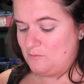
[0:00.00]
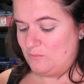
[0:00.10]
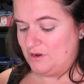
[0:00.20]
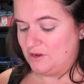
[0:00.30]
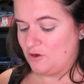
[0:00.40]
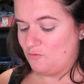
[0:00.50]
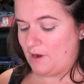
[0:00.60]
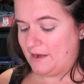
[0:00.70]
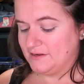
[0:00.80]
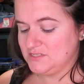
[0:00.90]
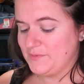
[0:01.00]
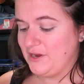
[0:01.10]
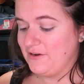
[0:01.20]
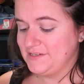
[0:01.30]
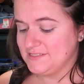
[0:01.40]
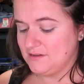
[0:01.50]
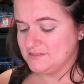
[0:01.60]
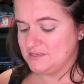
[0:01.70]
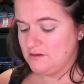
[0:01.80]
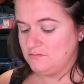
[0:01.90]
I'm gonna go right into my crease
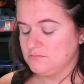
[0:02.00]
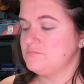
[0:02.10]
also